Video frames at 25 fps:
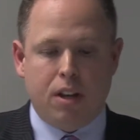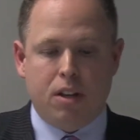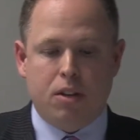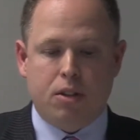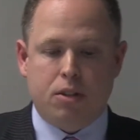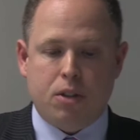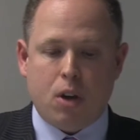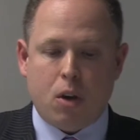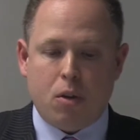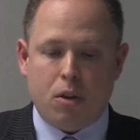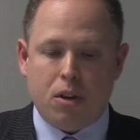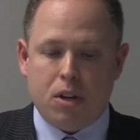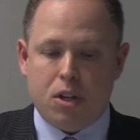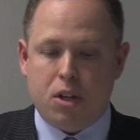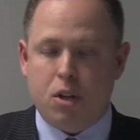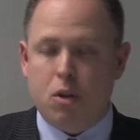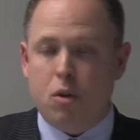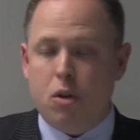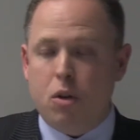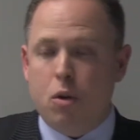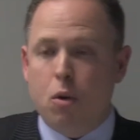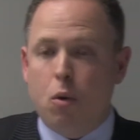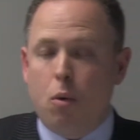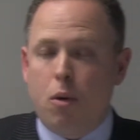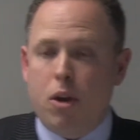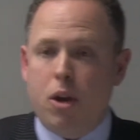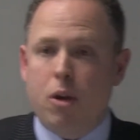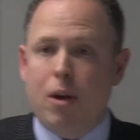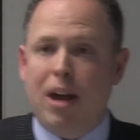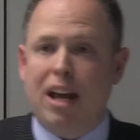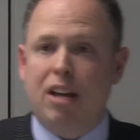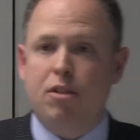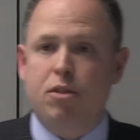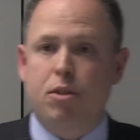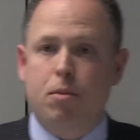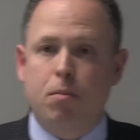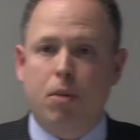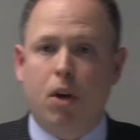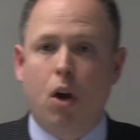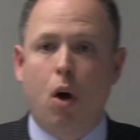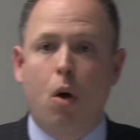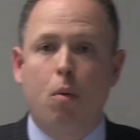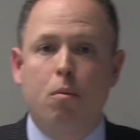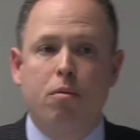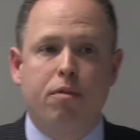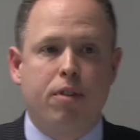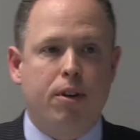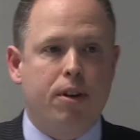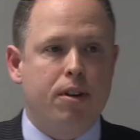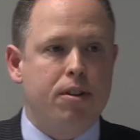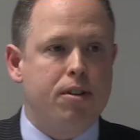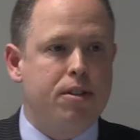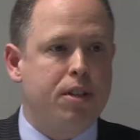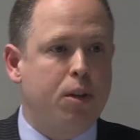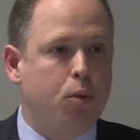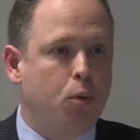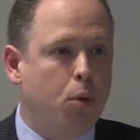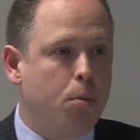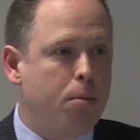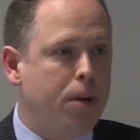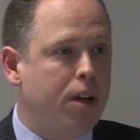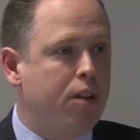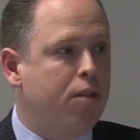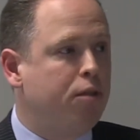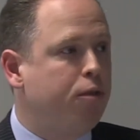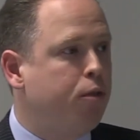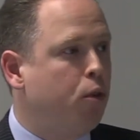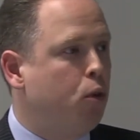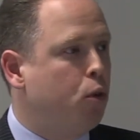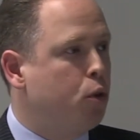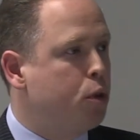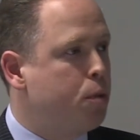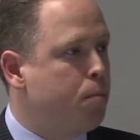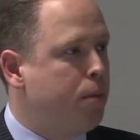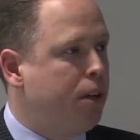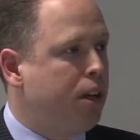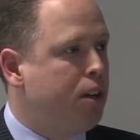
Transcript: so that you have some confidence that it will be enforced